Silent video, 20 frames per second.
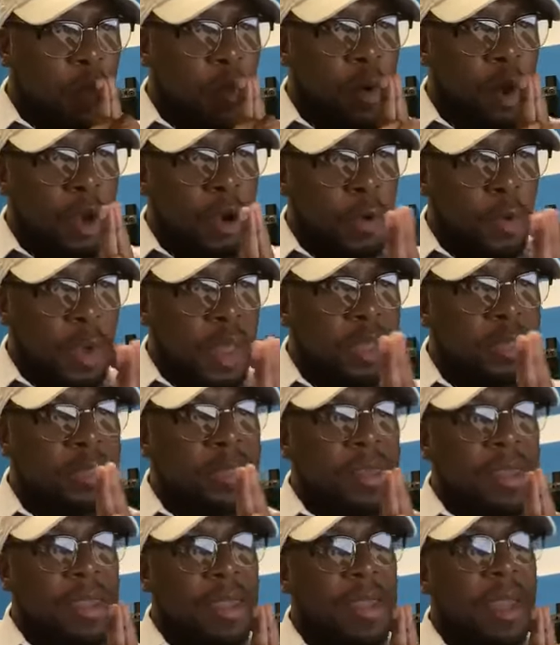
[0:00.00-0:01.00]
what are we
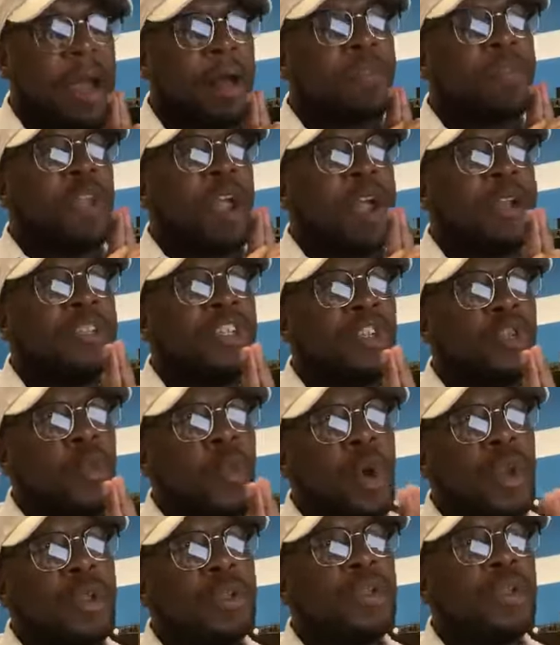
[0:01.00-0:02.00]
seeing out there? I just
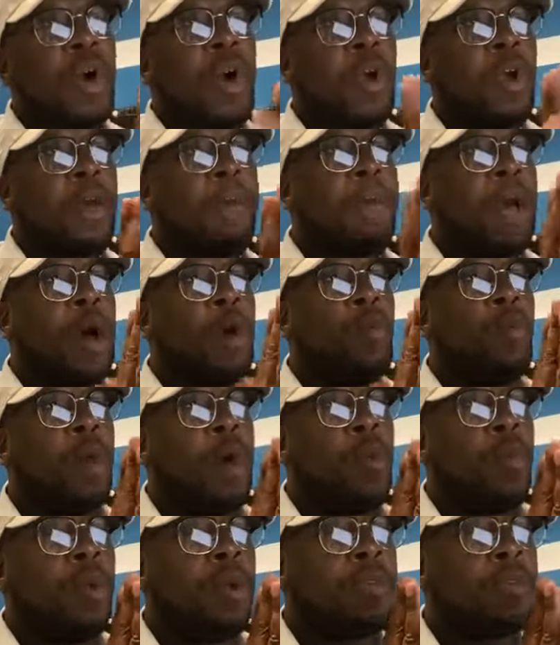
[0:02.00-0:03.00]
want to talk about
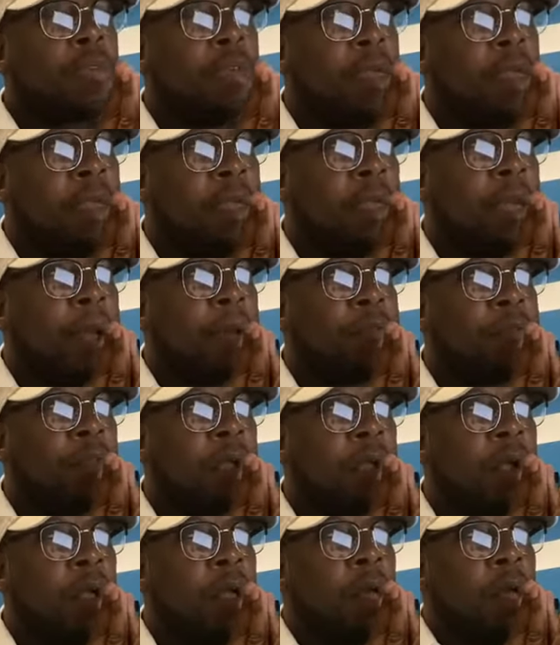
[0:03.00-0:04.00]
what we're seeing out
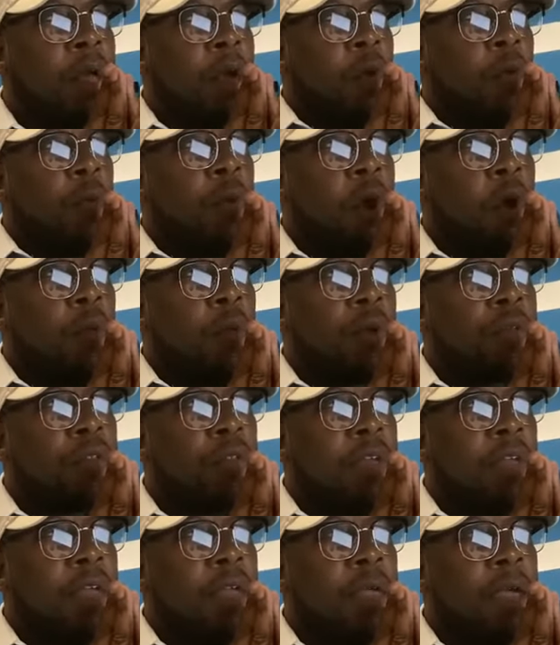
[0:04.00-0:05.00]
there. What we're
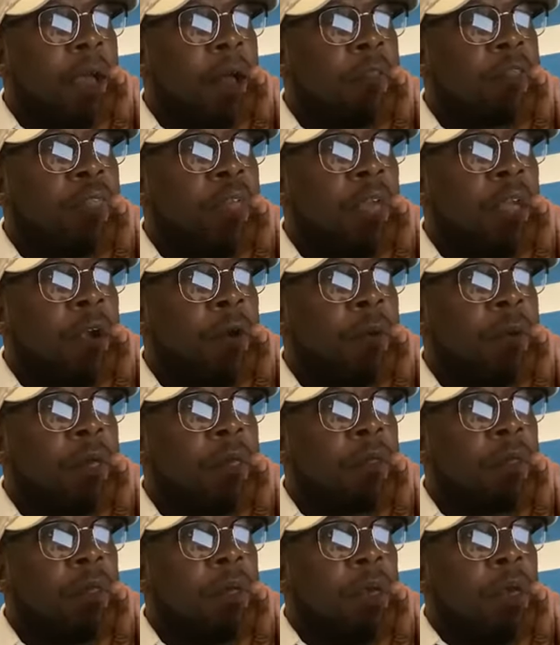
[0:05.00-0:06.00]
seeing out there
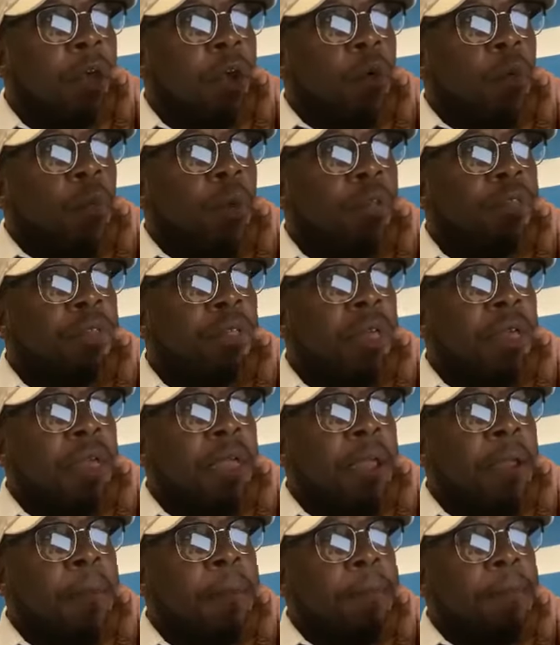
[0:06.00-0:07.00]
is we're
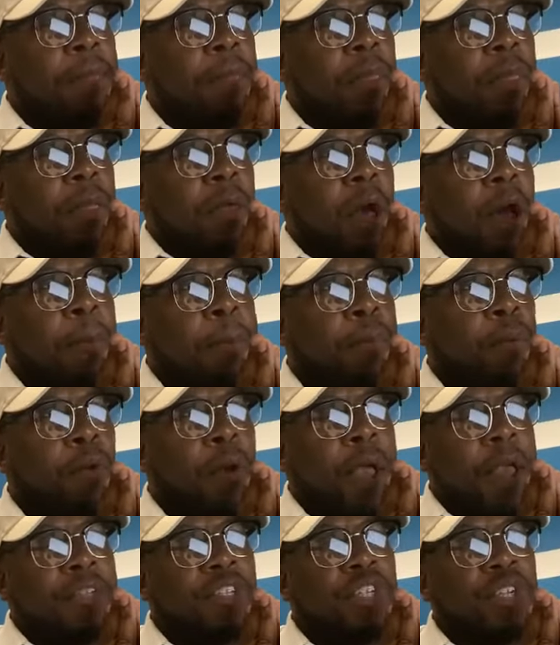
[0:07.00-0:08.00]
seeing
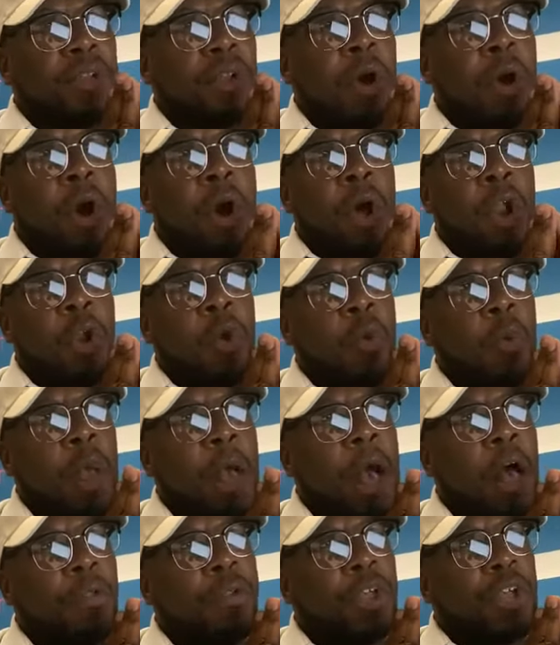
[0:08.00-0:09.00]
oppression all
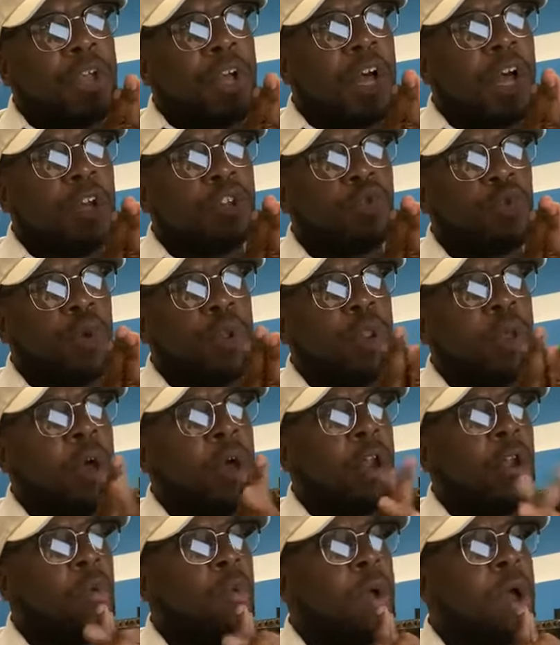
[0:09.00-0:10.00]
around the country and
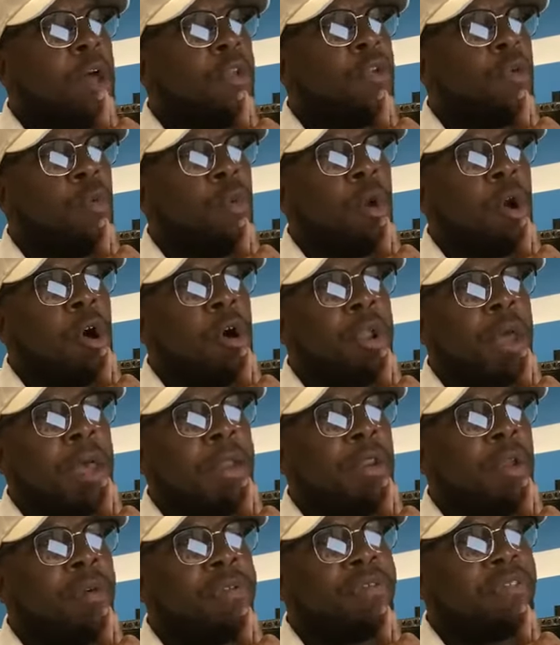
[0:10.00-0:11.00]
all around the world.
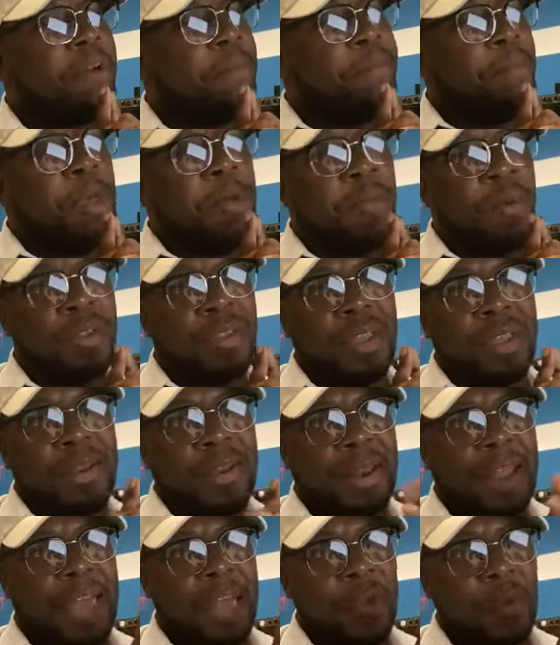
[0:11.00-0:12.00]
I know some people
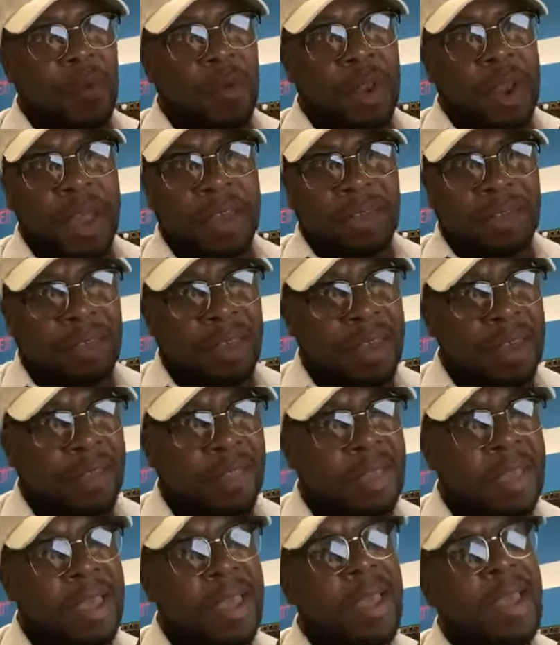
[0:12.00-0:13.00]
didn't like when I
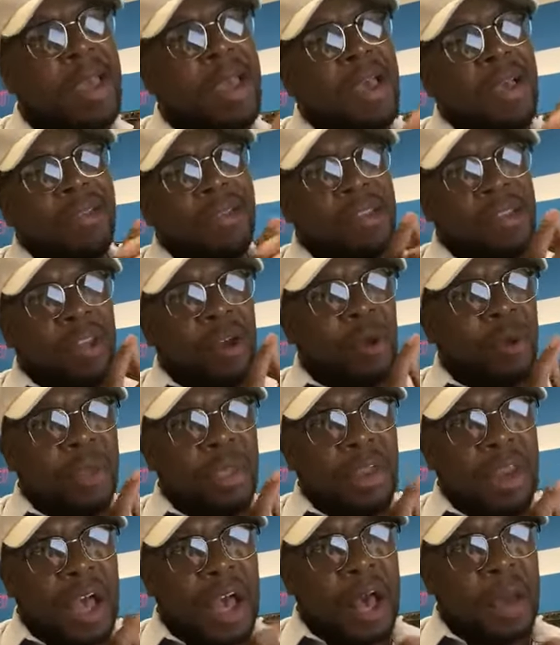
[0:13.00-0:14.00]
said that the
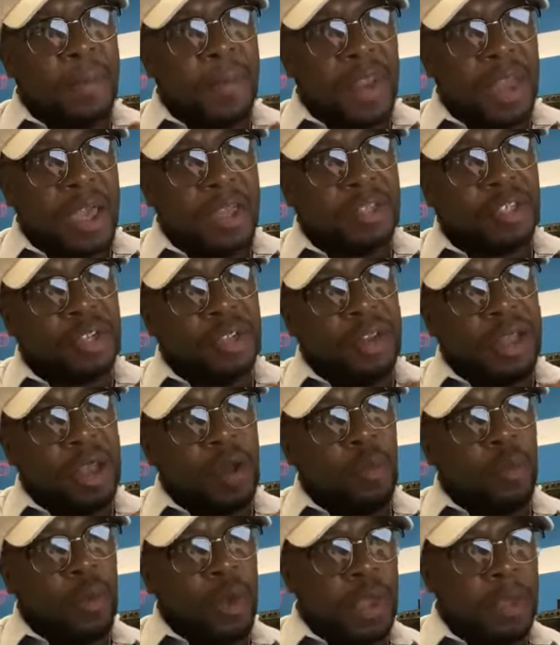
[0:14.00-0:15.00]
only nomination
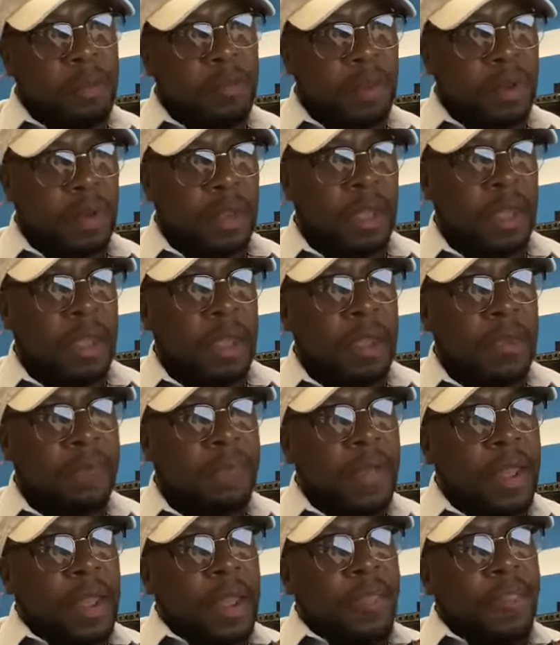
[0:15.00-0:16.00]
that we
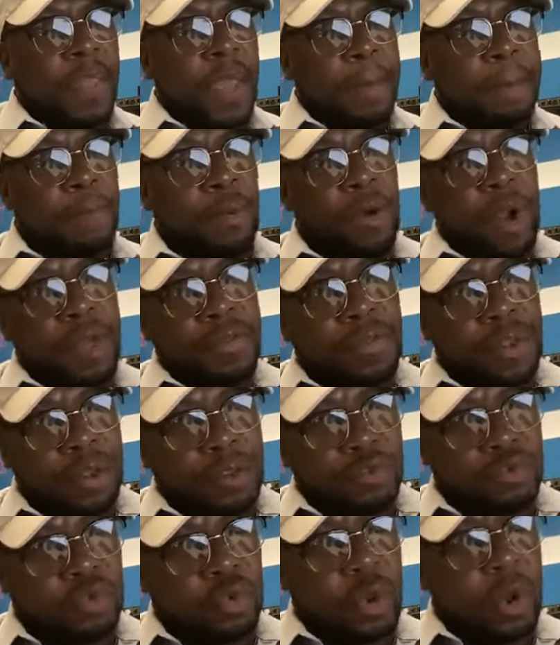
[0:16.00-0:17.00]
believe that
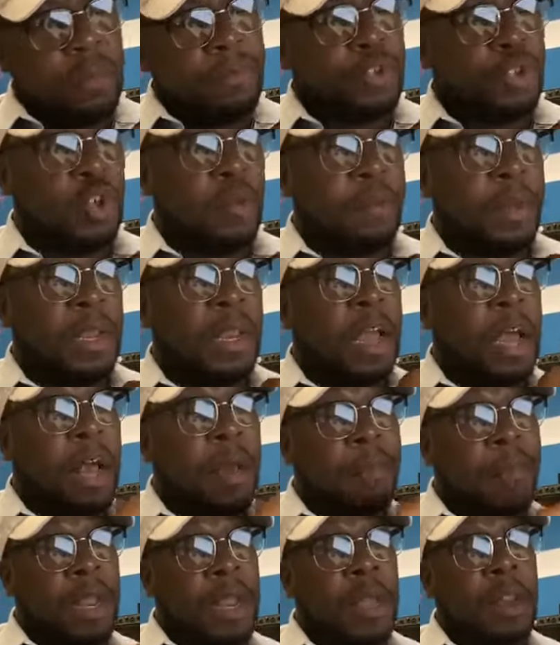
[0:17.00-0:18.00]
President Trump should be
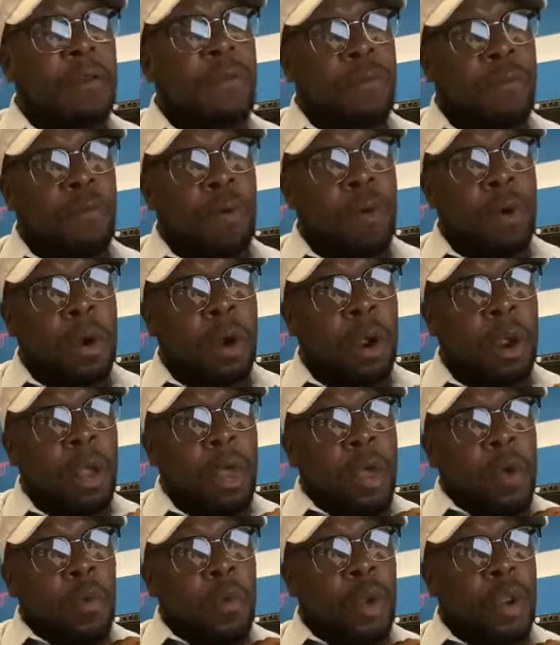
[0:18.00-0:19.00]
nominated
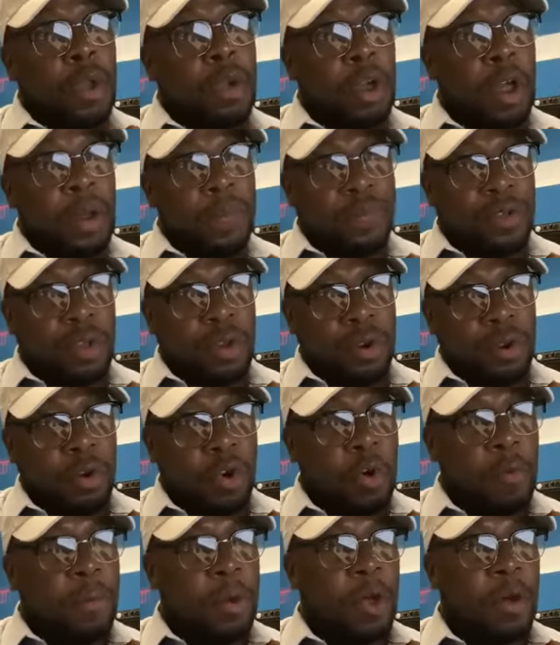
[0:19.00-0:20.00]
for when it comes to the
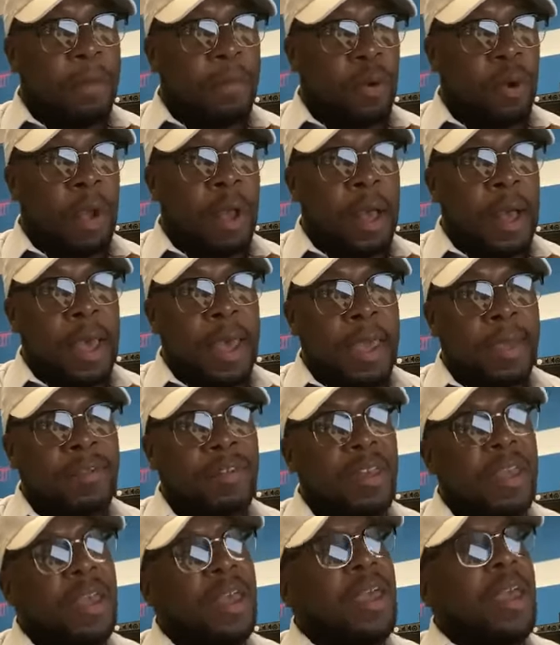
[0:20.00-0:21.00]
Nobel
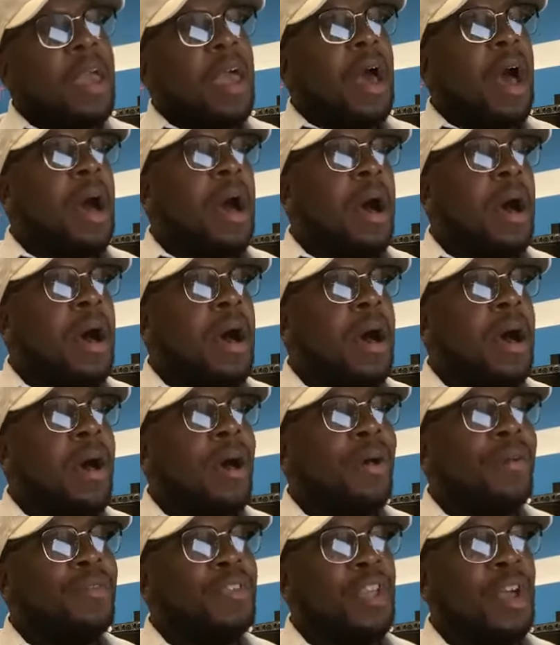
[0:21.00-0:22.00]
Prize,
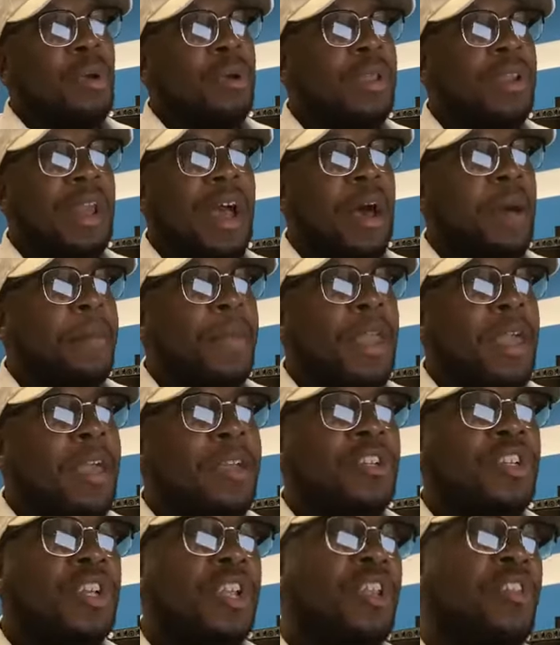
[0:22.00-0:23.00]
the only
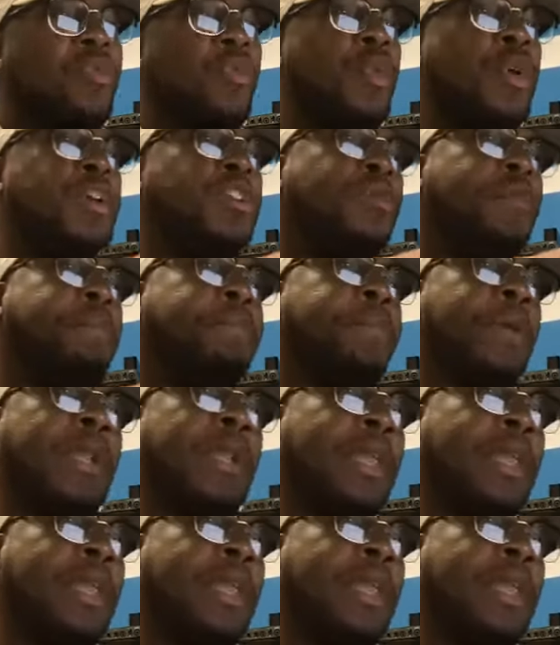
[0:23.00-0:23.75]
nomination is we